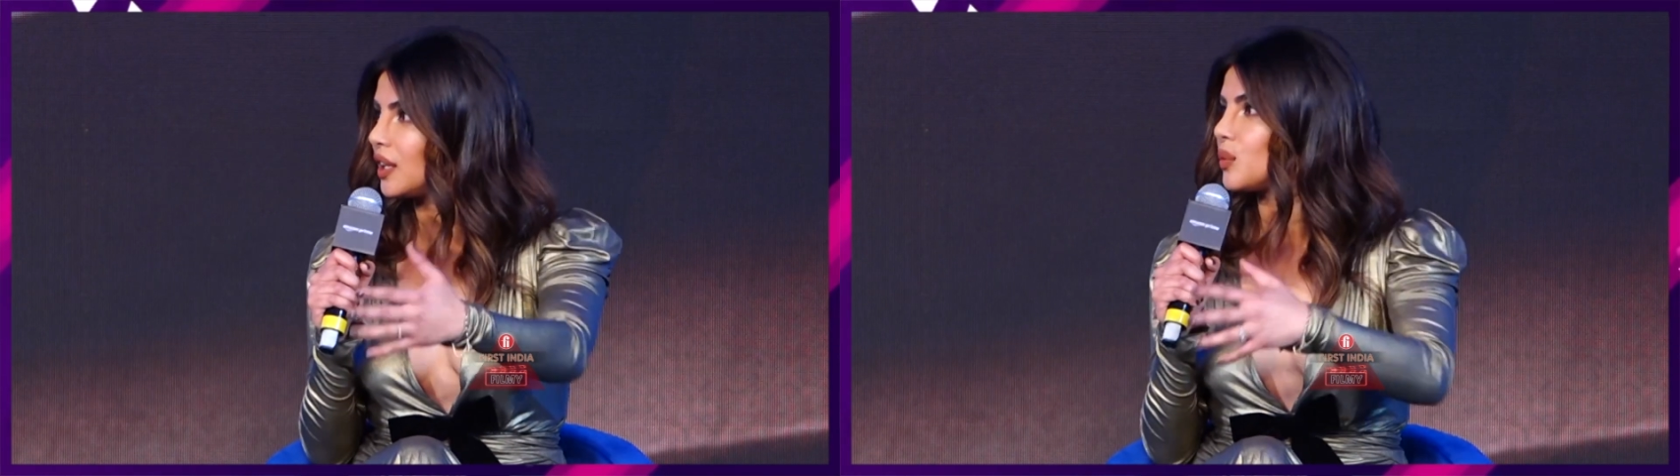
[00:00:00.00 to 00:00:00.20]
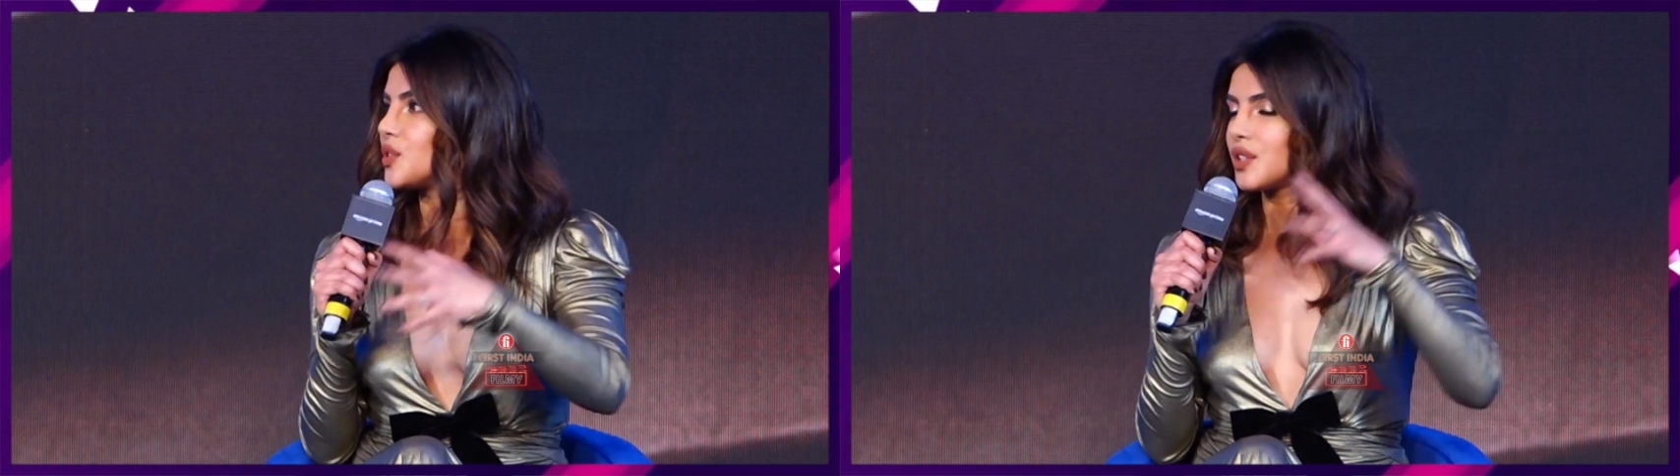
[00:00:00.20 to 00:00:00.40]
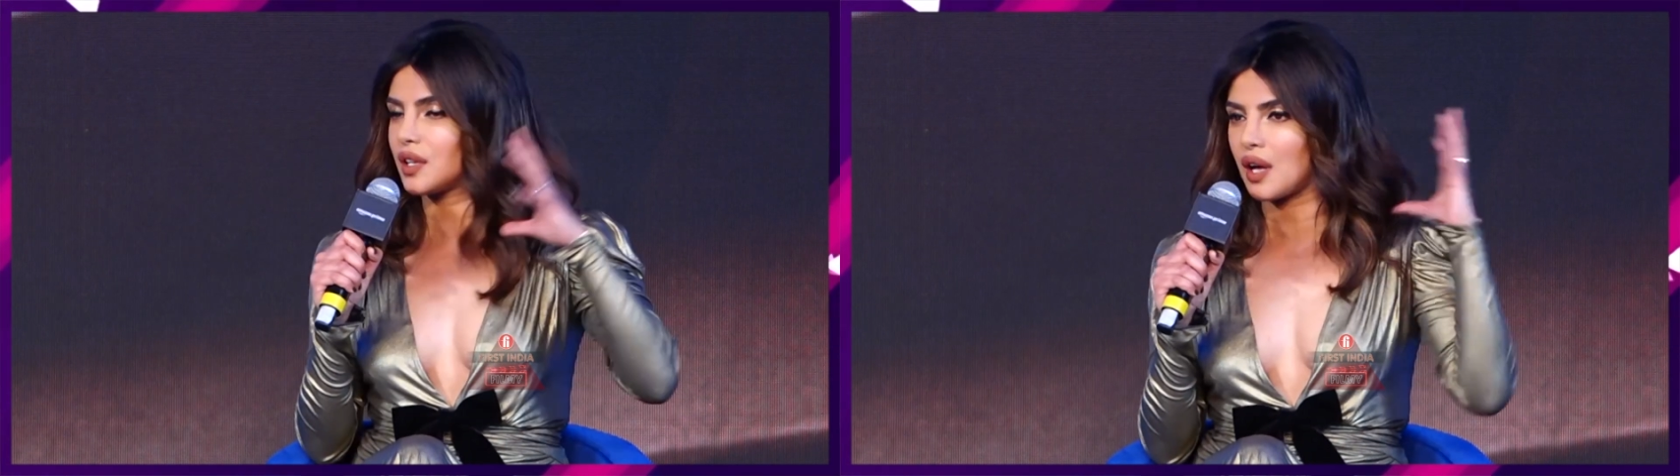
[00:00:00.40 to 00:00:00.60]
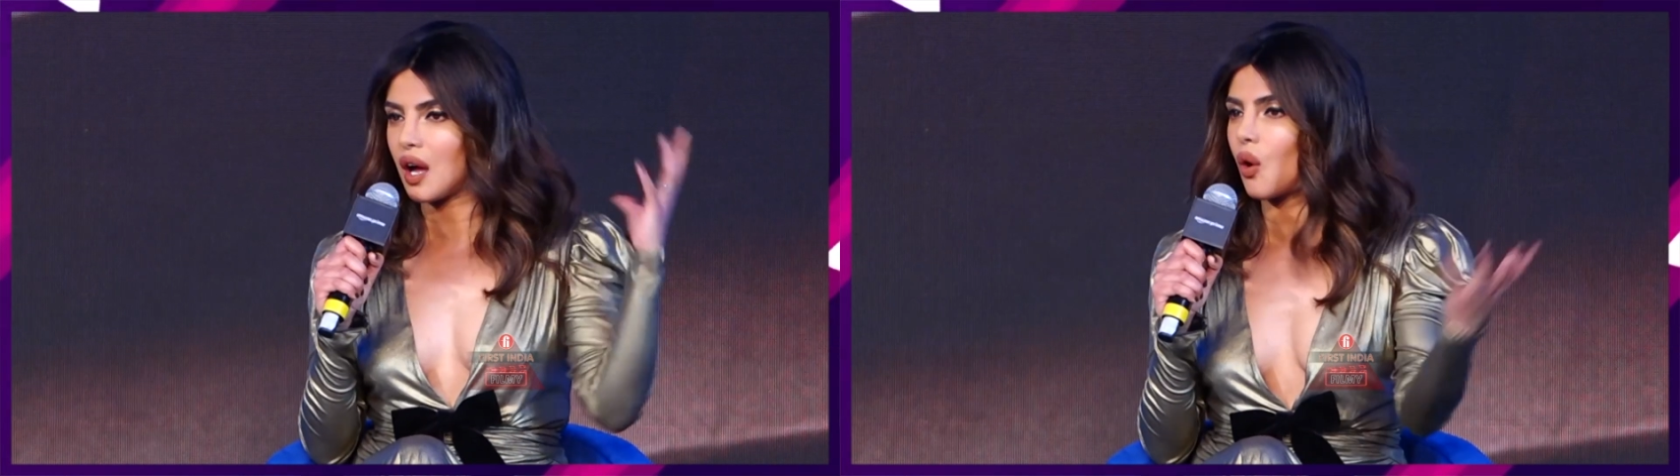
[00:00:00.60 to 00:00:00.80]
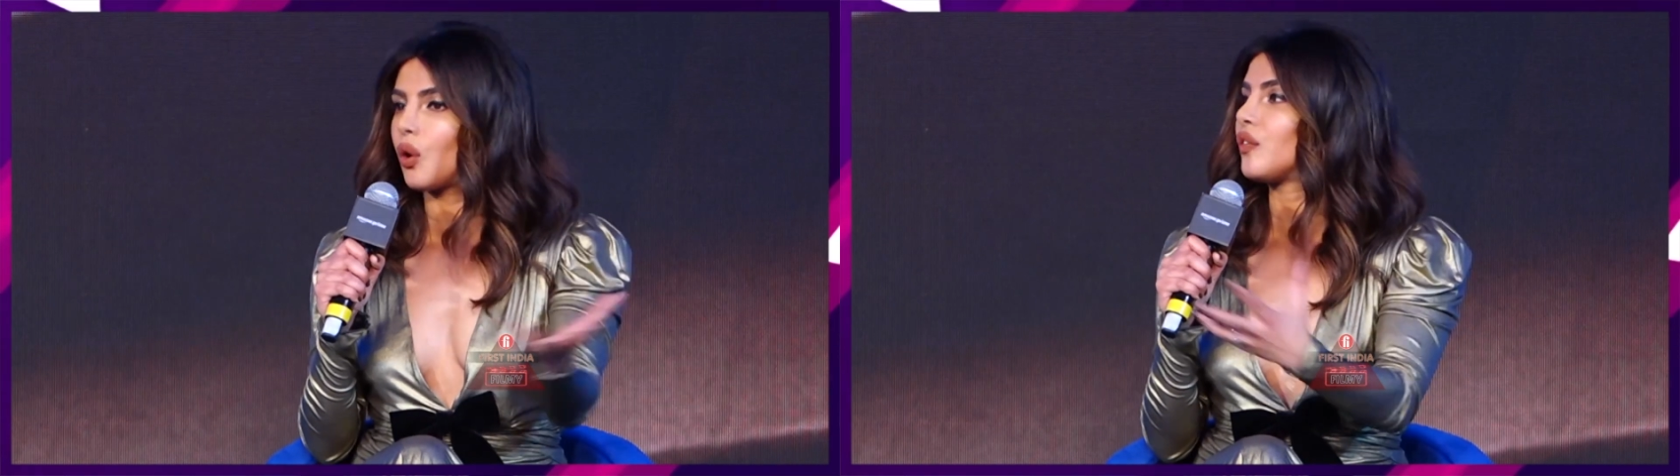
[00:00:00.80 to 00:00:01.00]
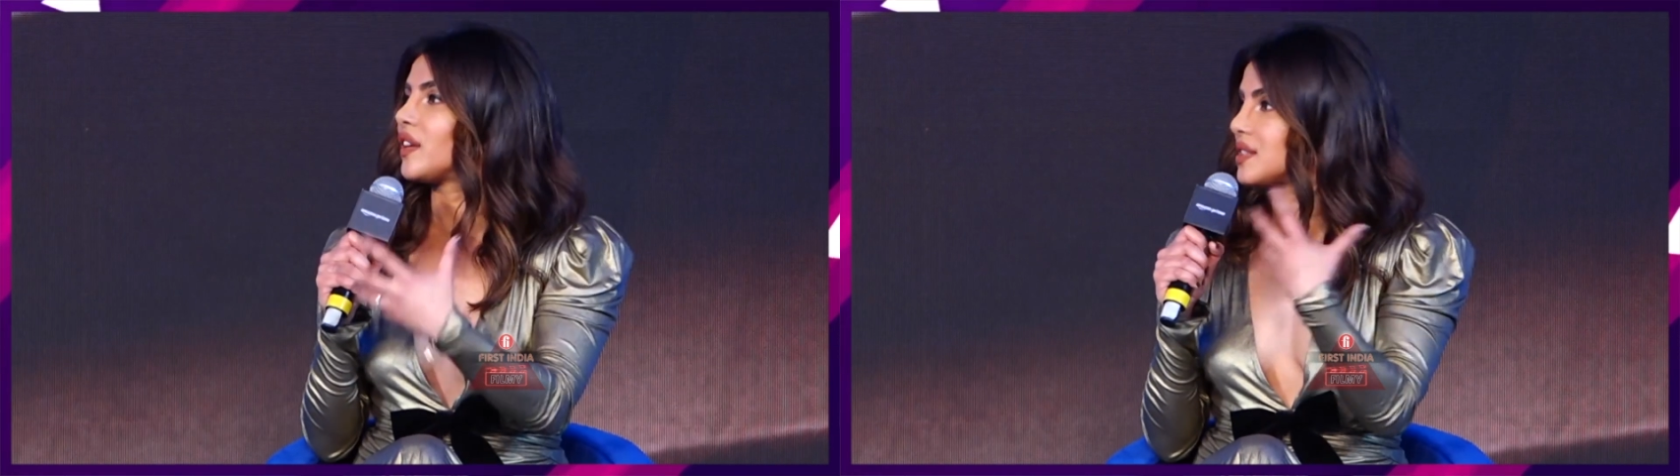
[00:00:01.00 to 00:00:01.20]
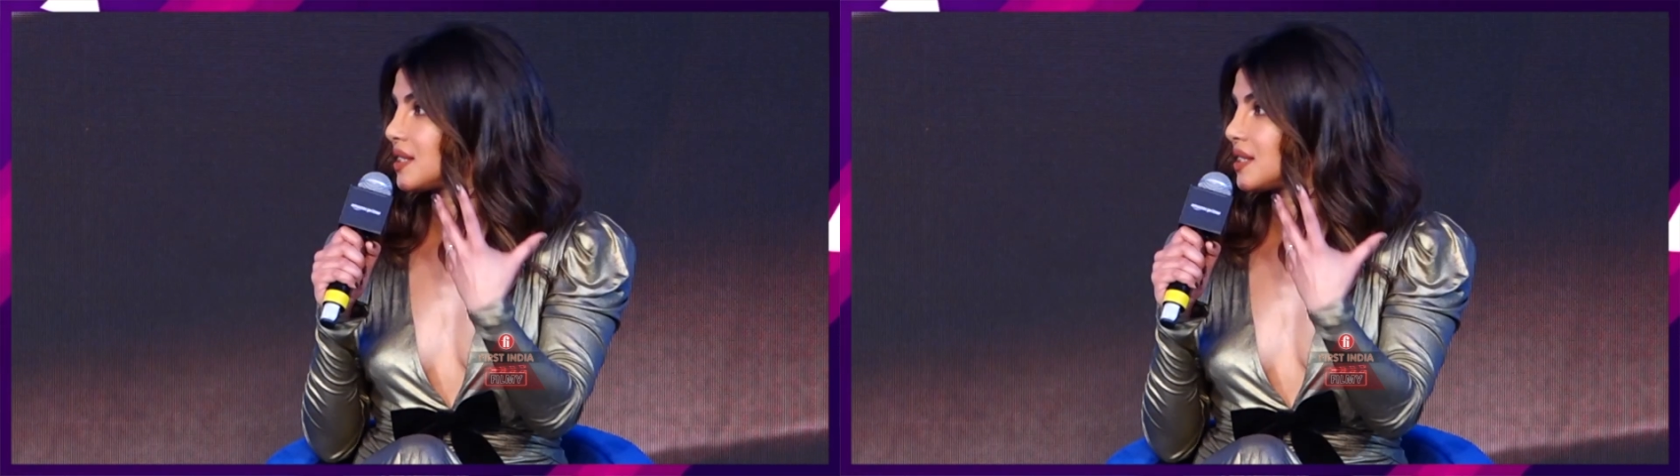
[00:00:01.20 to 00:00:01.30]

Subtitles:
It was all of us